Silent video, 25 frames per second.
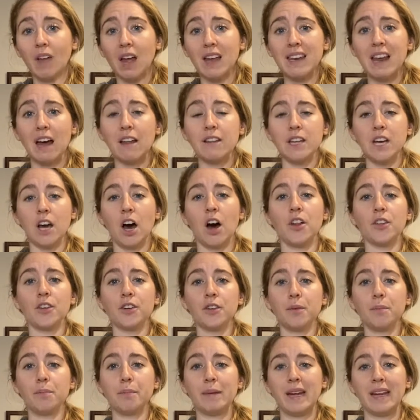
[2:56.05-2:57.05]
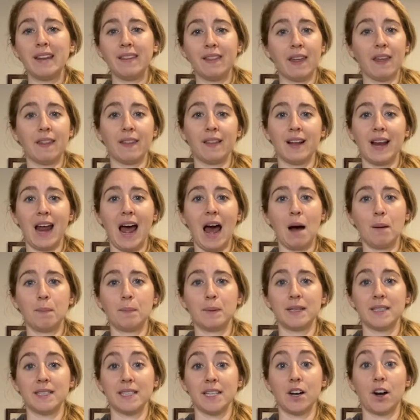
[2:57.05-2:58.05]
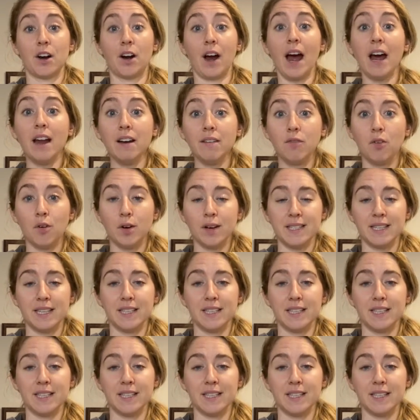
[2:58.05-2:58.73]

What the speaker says: Now, the other main thing that happens in our head voice